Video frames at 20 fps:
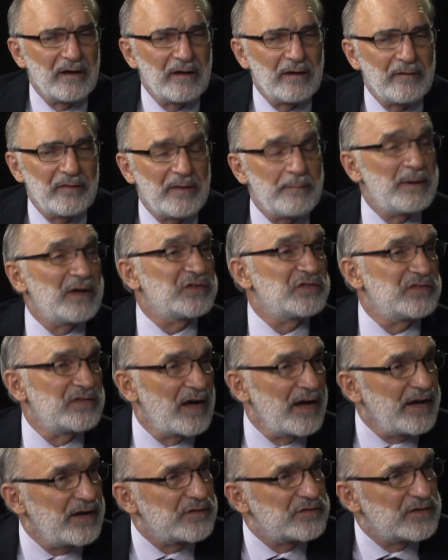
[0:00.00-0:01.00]
best
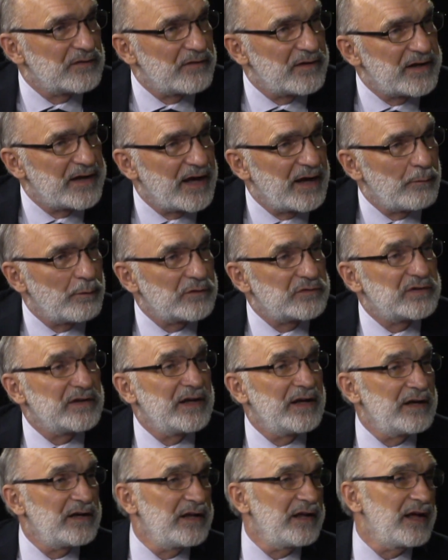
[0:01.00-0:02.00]
science of the day was the
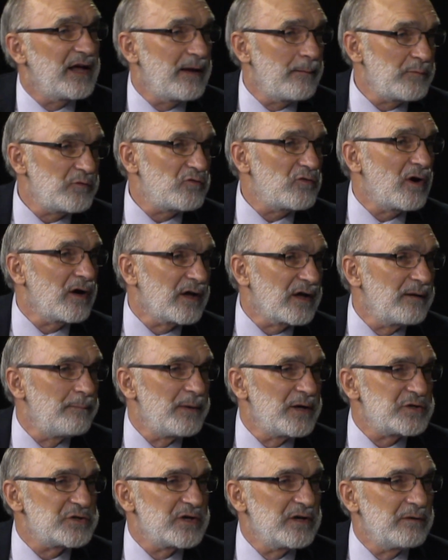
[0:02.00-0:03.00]
India Hemp Drug
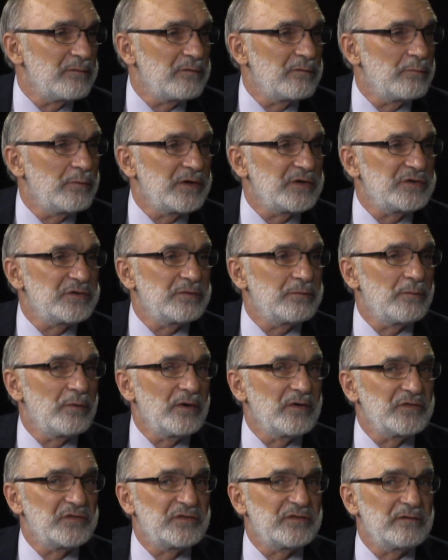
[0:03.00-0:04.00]
Commission, which
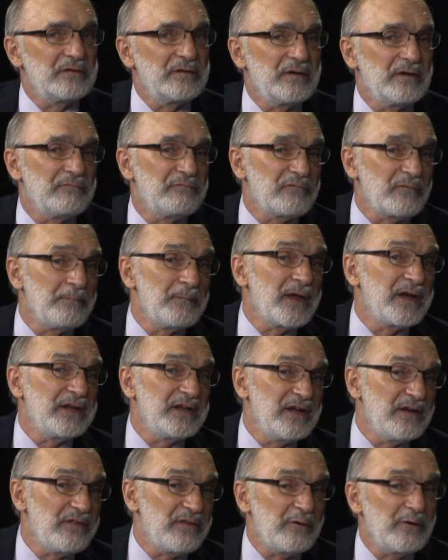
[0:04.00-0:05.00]
was from
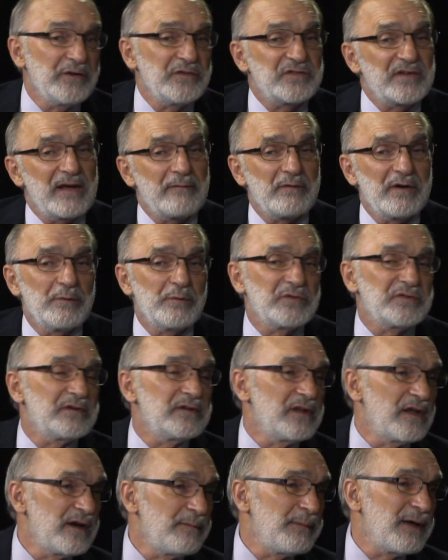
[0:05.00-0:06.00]
1937. It was
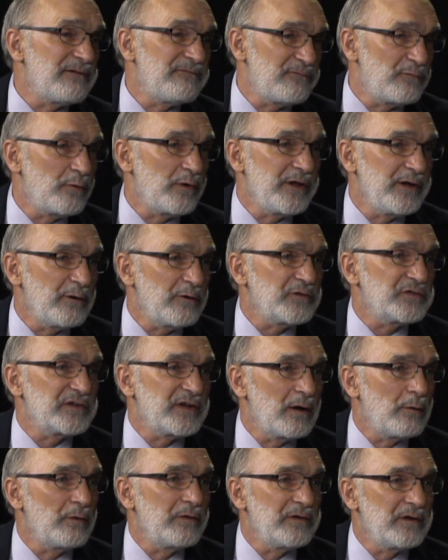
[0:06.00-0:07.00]
done about 40 years
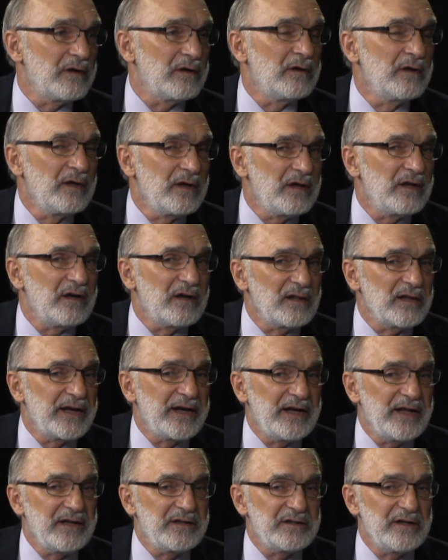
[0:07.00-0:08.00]
ago in the late
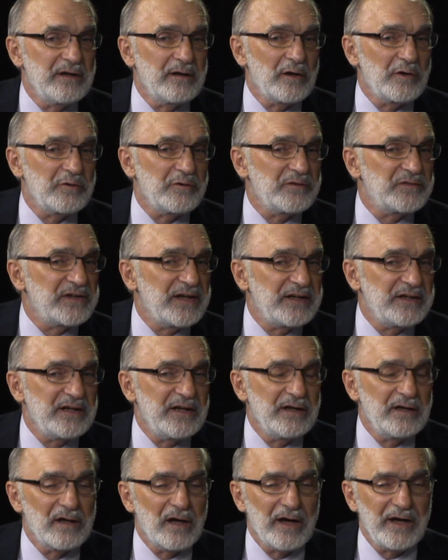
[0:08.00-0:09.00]
1800s,
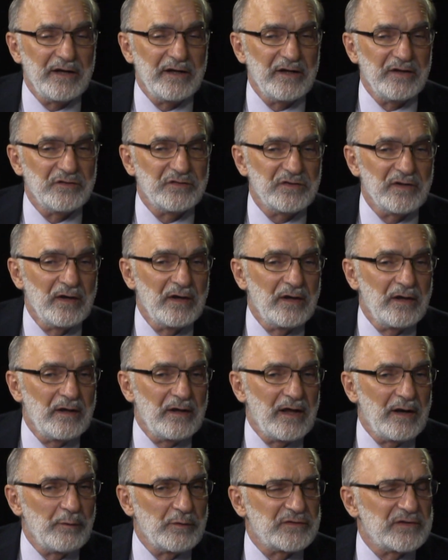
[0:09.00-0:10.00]
1890s,
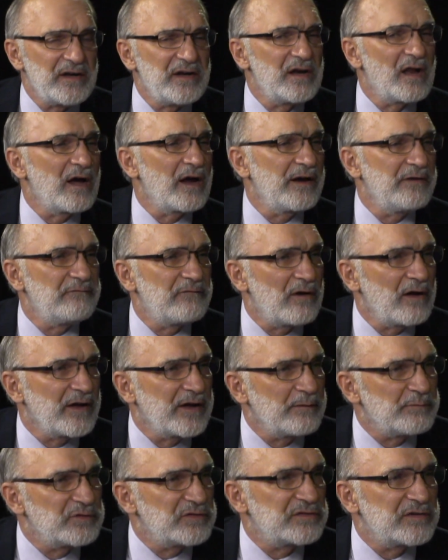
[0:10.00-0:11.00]
and it was a
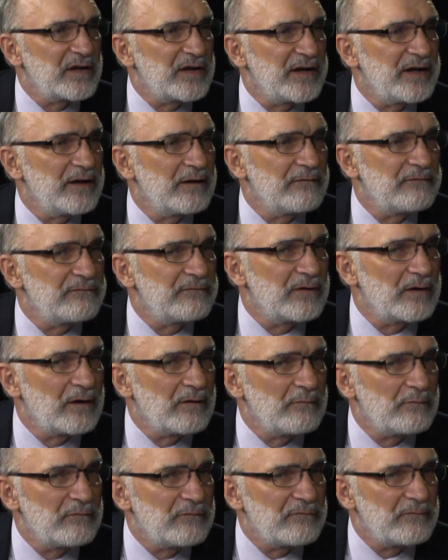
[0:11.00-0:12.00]
9-volume study of
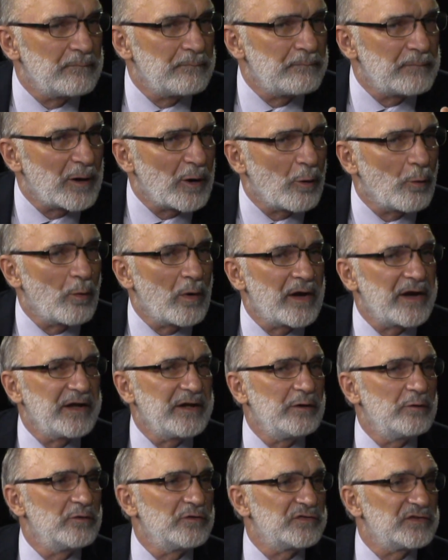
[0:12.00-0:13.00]
marijuana
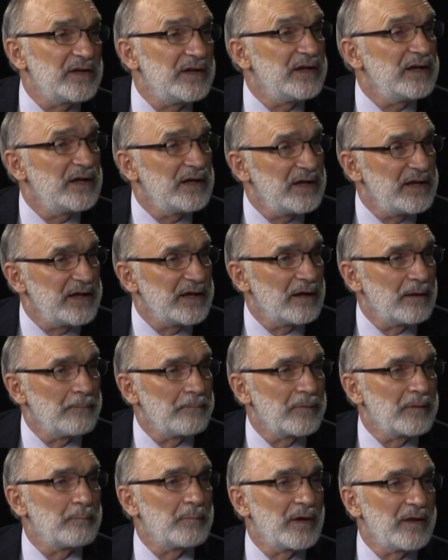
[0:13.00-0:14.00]
use in India
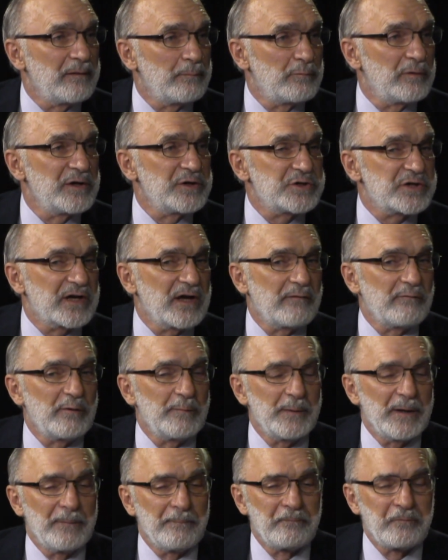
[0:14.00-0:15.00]
by the British government.